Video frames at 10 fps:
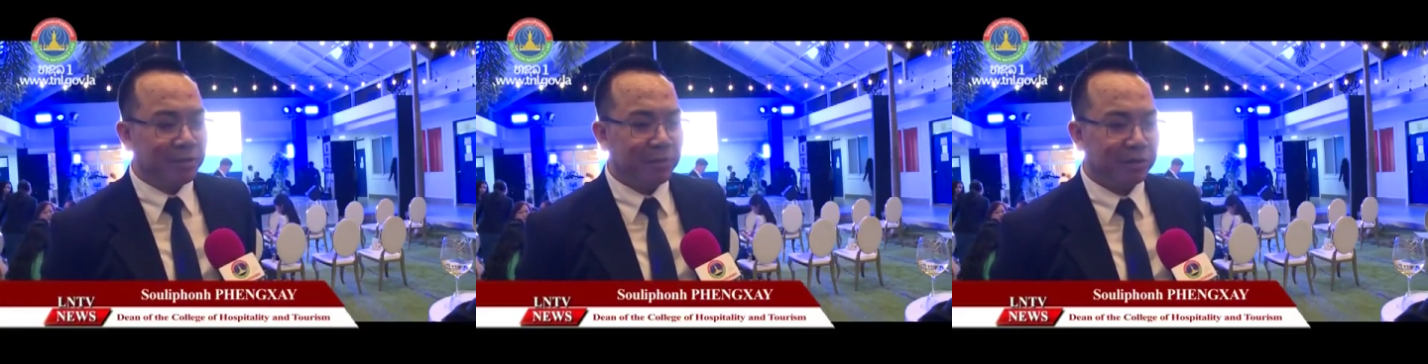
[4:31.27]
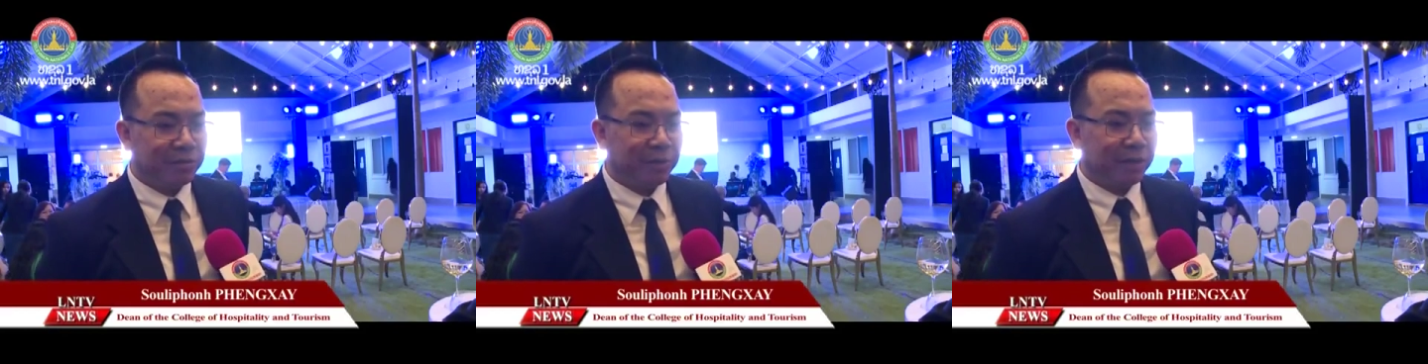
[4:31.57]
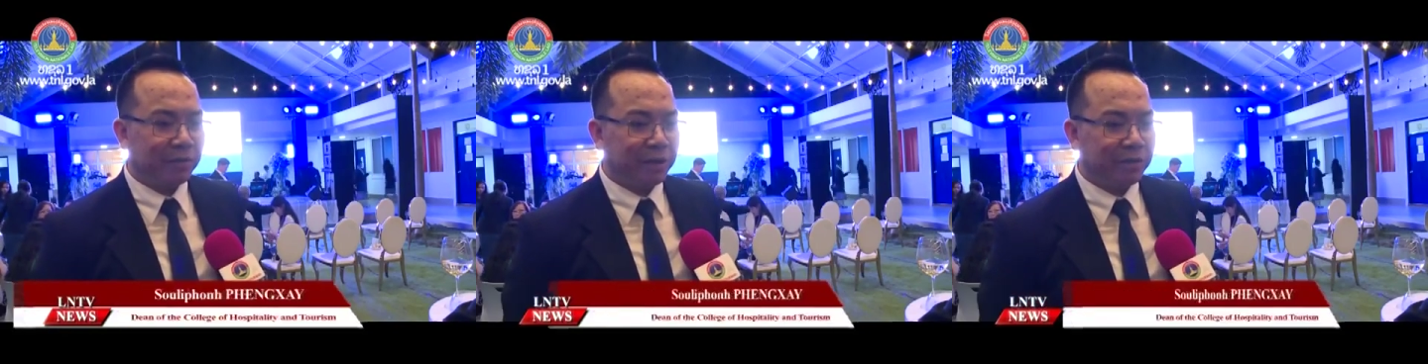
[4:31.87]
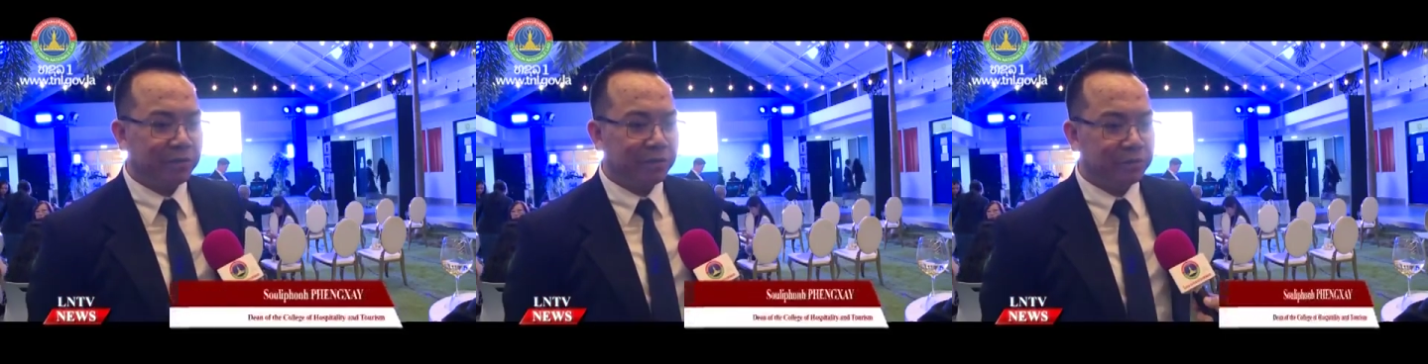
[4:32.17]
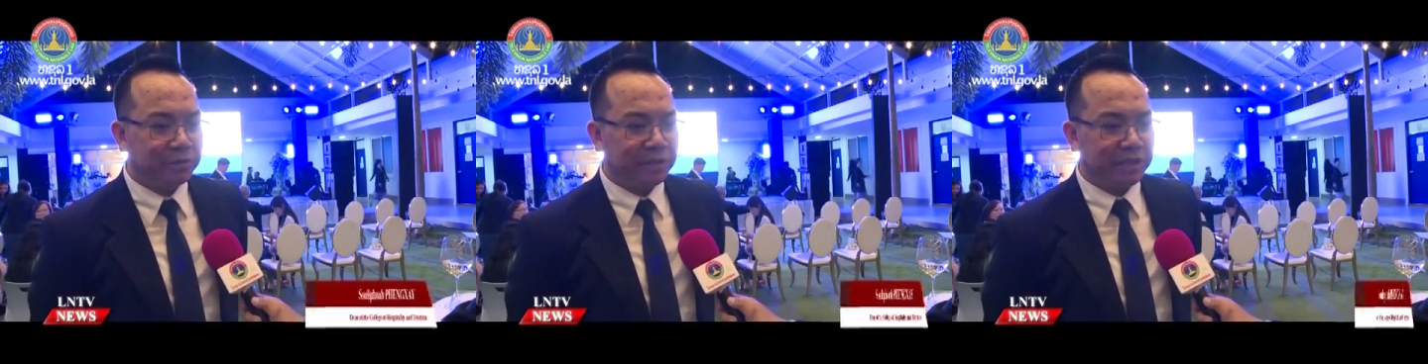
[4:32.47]
because we are going to
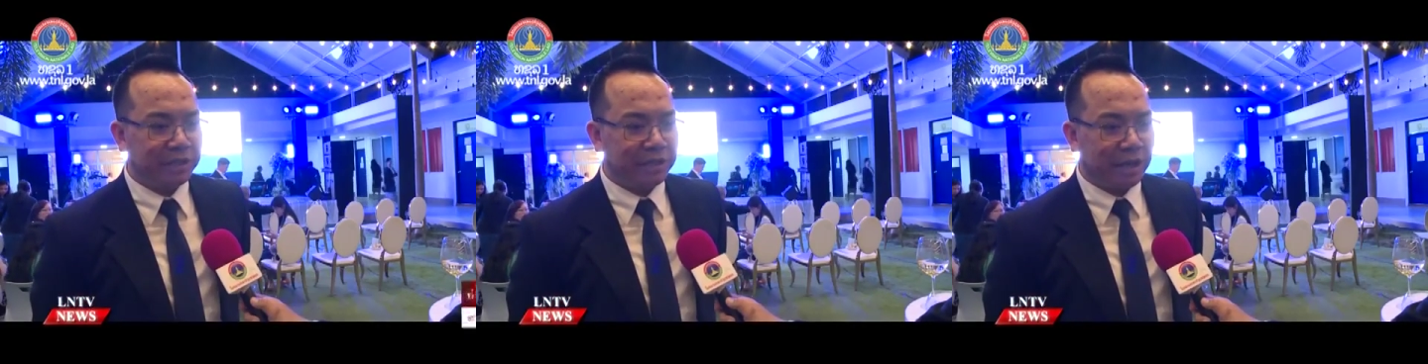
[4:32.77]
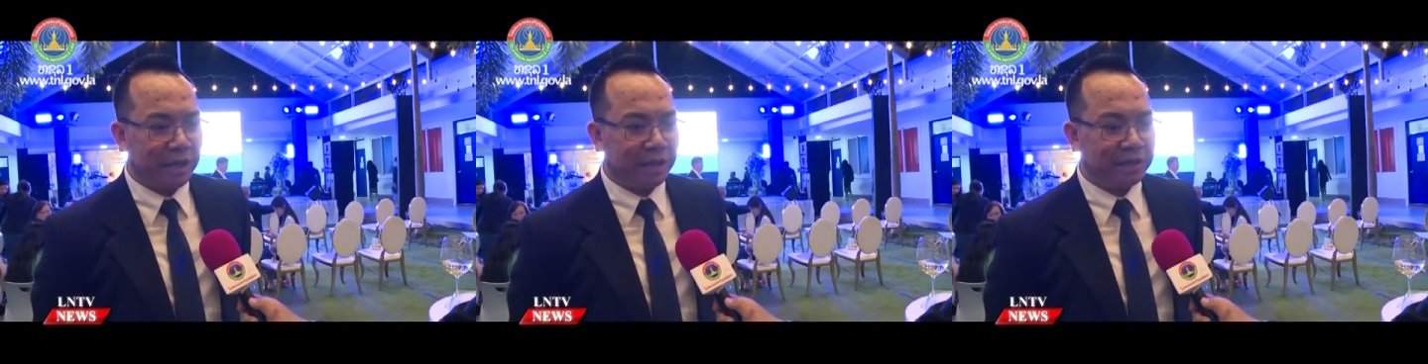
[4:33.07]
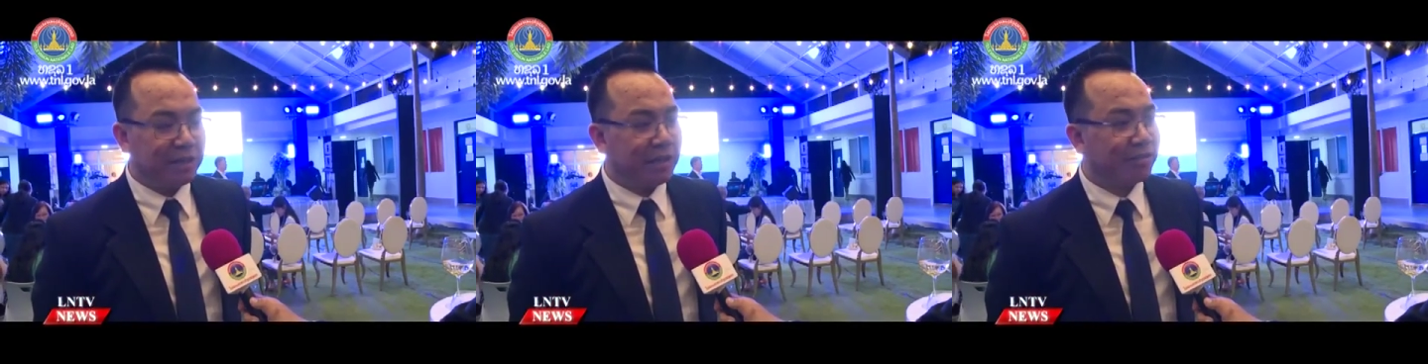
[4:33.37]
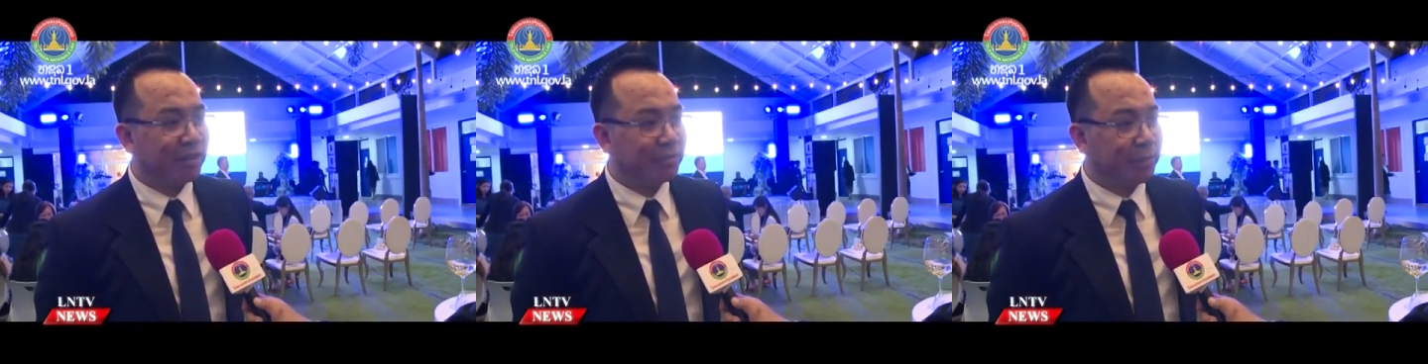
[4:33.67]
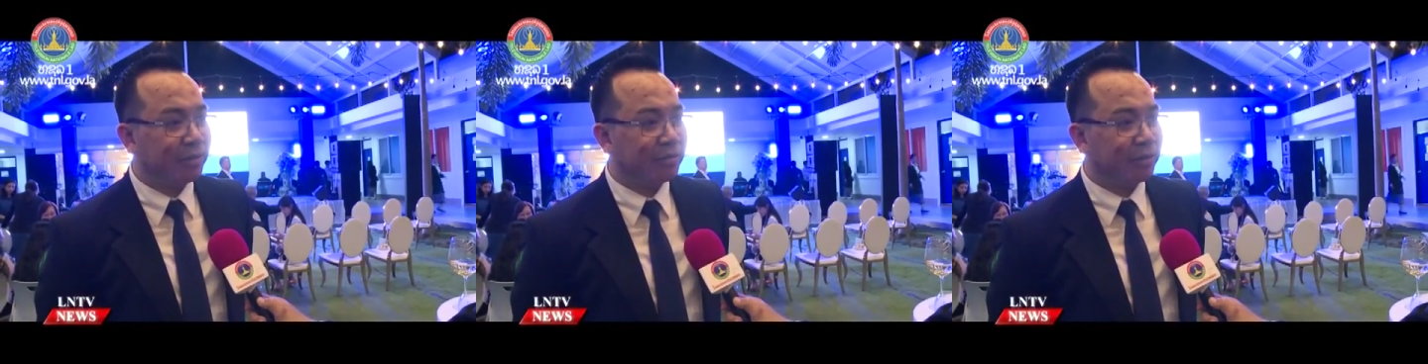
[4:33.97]
do the uh, need
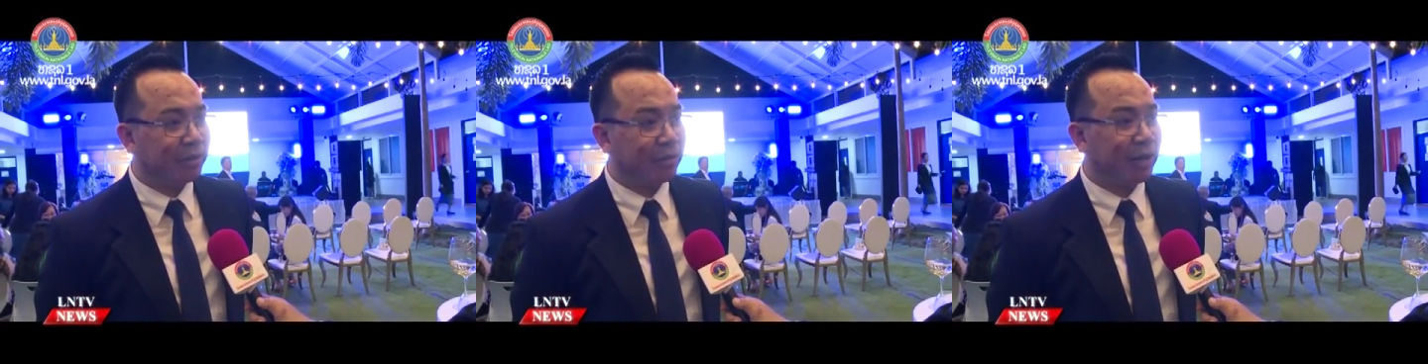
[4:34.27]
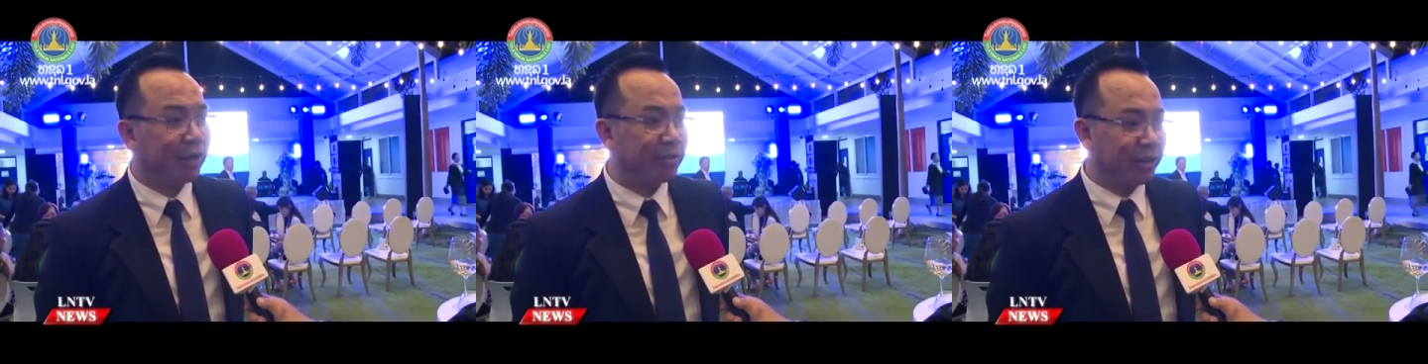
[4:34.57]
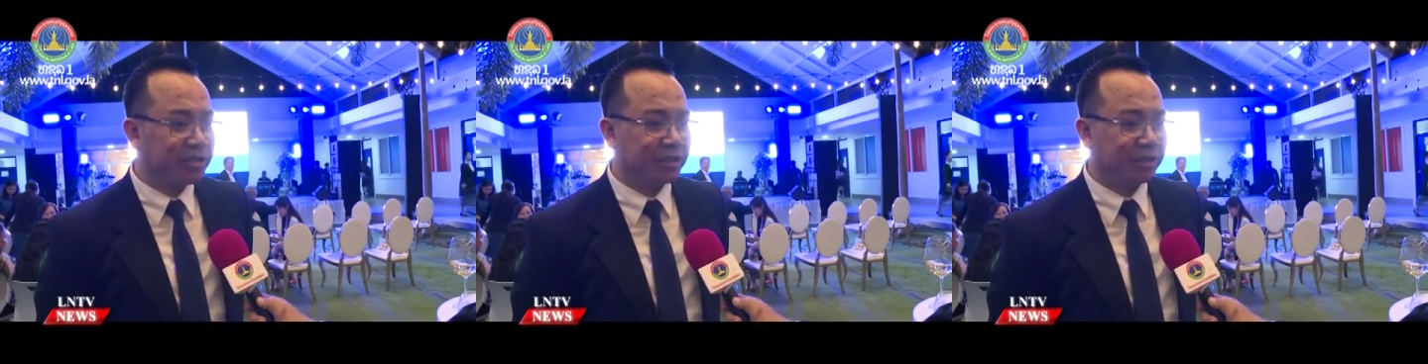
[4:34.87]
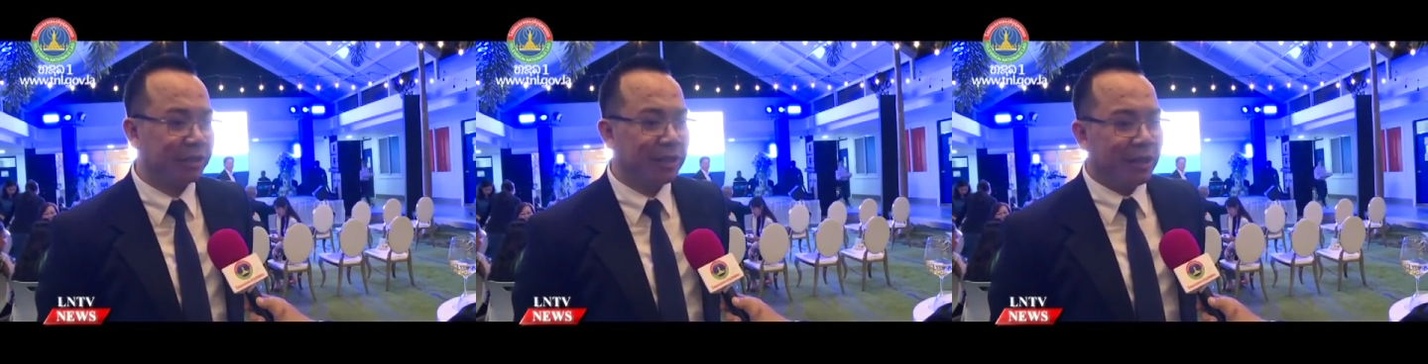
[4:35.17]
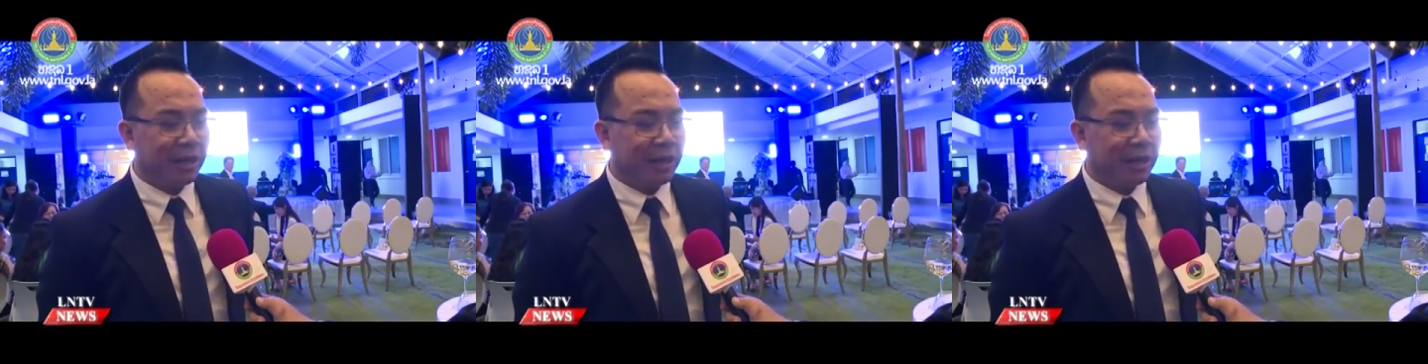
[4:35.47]
assessment for the organization,